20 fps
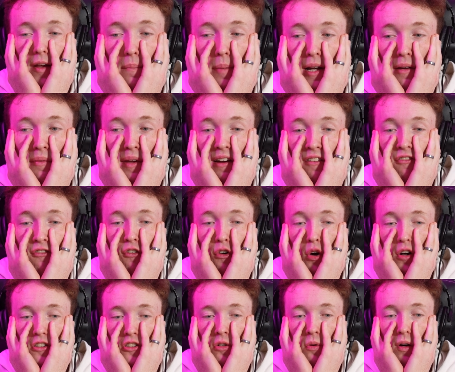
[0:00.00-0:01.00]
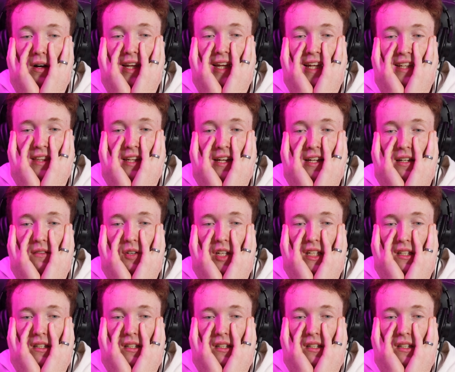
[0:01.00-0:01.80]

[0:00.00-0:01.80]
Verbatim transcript: There better be a 420 at the end of